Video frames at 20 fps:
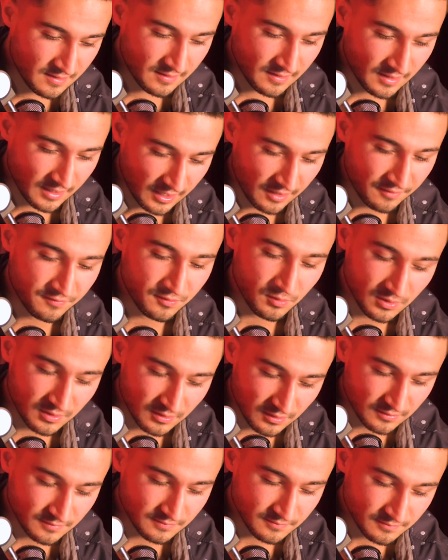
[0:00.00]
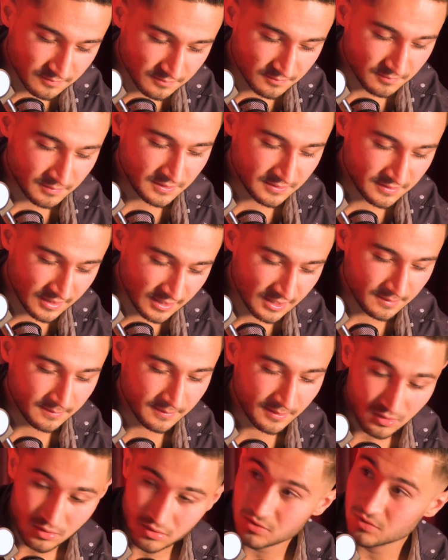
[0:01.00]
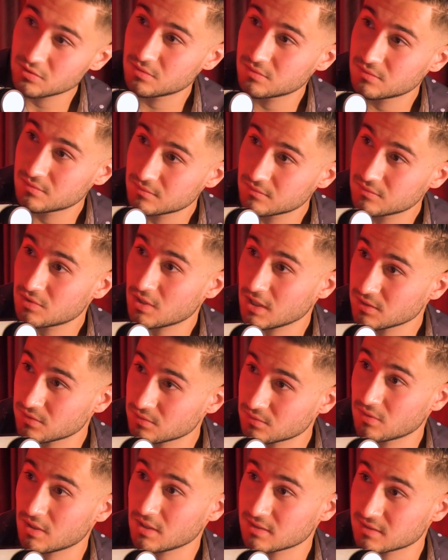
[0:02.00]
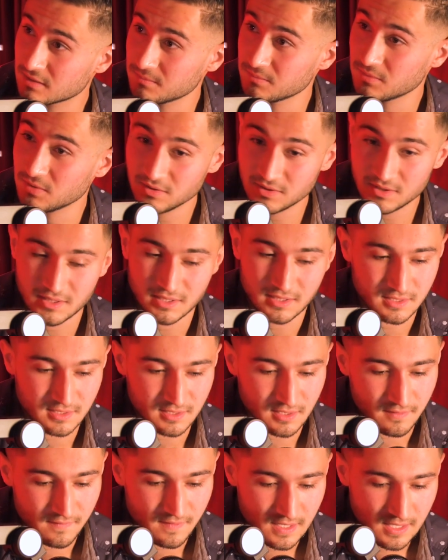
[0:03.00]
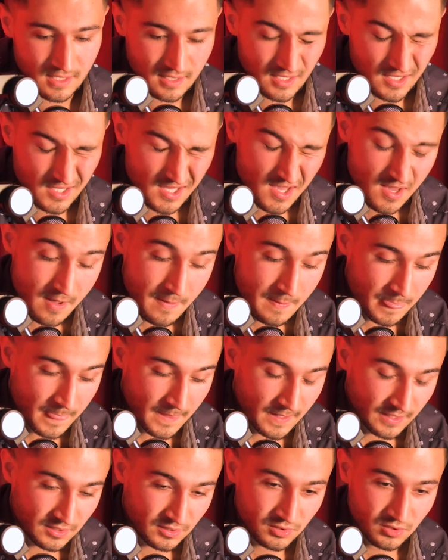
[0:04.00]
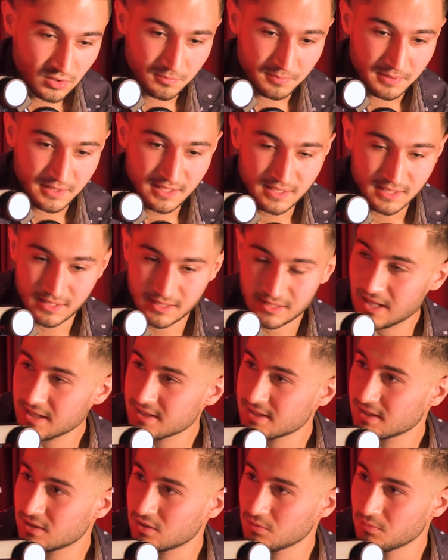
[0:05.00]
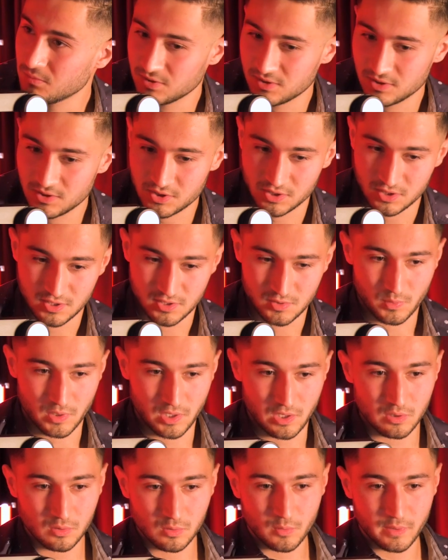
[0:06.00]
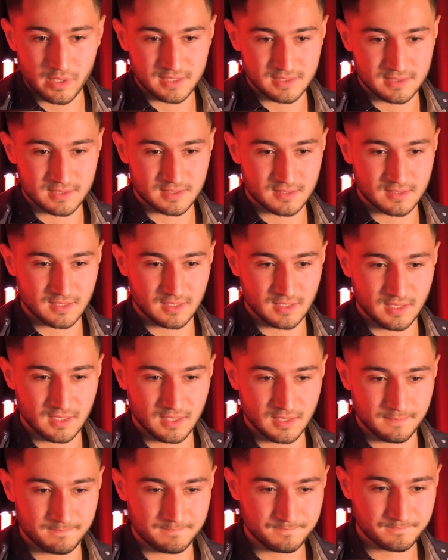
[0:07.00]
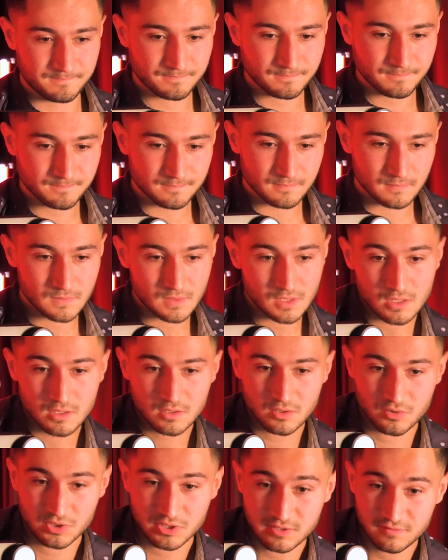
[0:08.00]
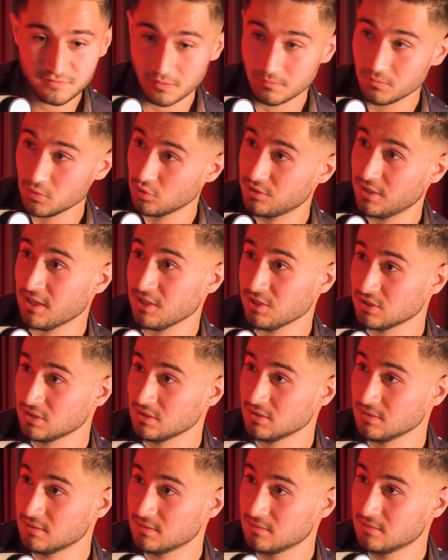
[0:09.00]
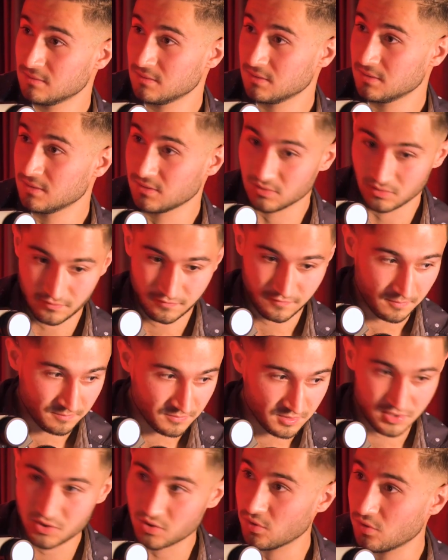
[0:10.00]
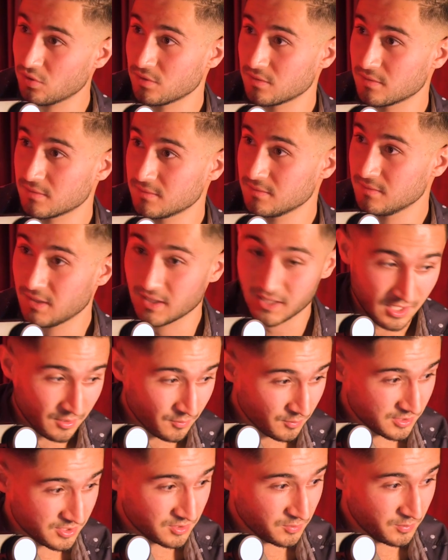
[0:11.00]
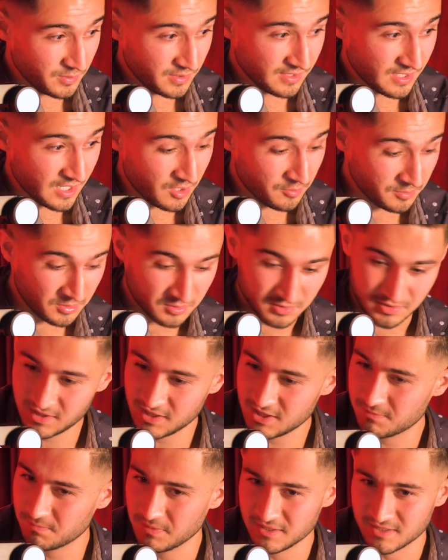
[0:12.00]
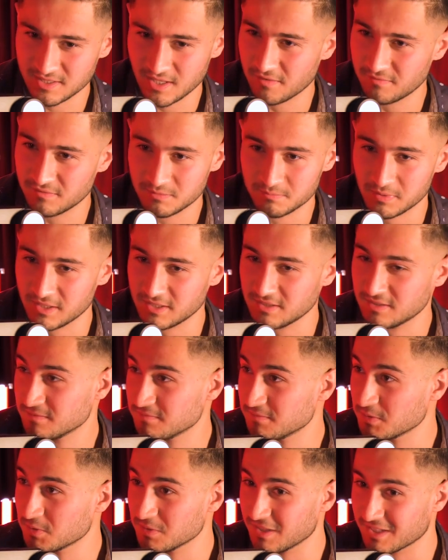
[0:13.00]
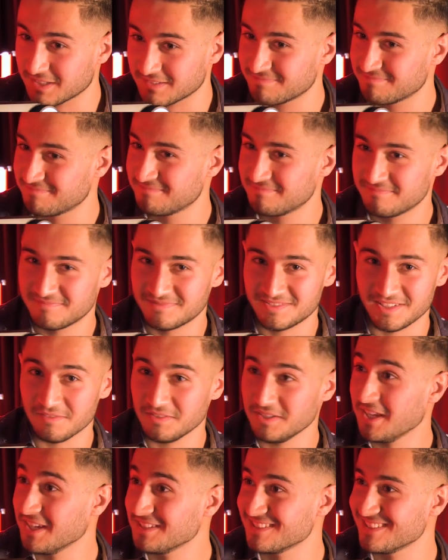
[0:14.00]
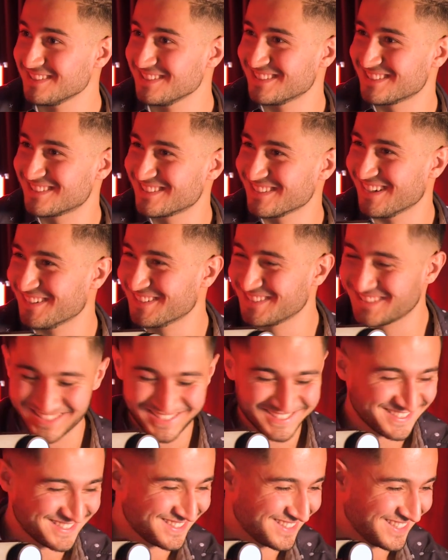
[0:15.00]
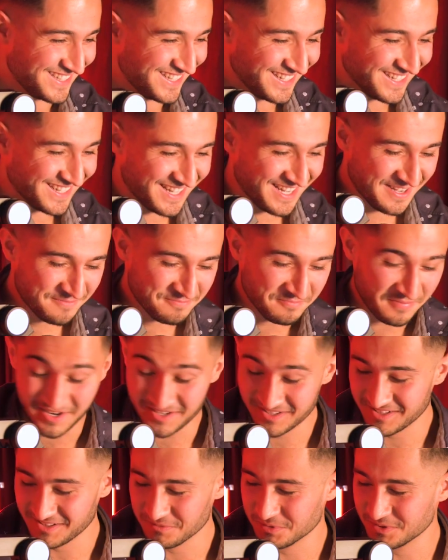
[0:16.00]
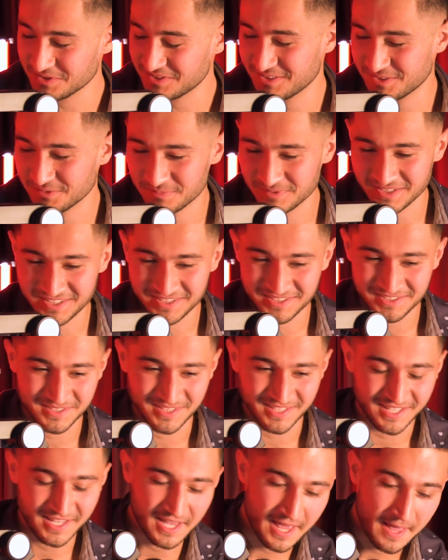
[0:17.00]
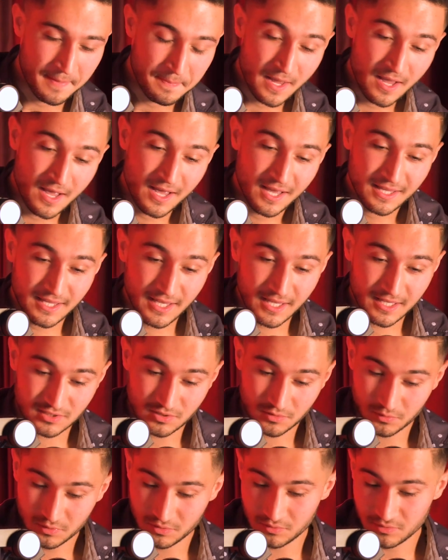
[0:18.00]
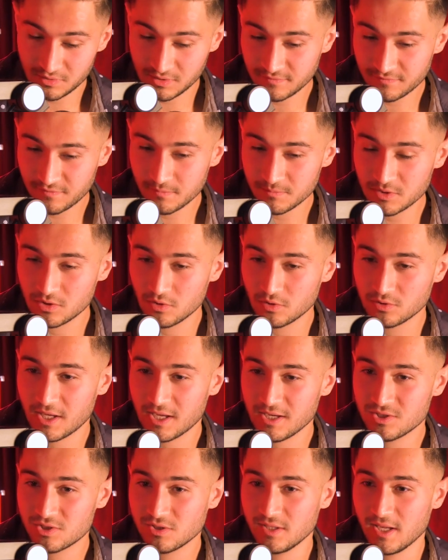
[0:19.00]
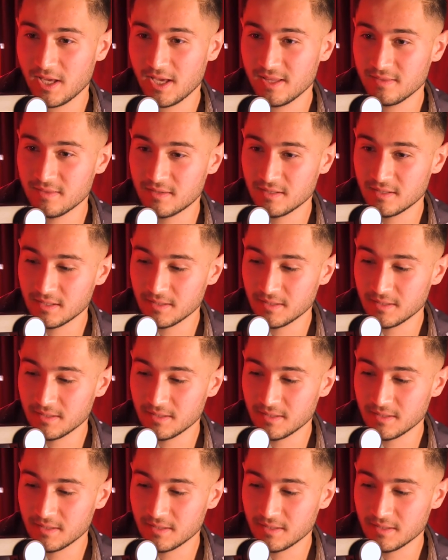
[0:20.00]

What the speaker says: Like everyone been telling me, oh, you should try to write some music and stuff. And being a classical musicians, we always read from notation, so from the score, like I was doing now, because this piece I haven't played it for like 7-8 years. So I was just but I really wanted to play it today. Yeah, so you read from the notation, and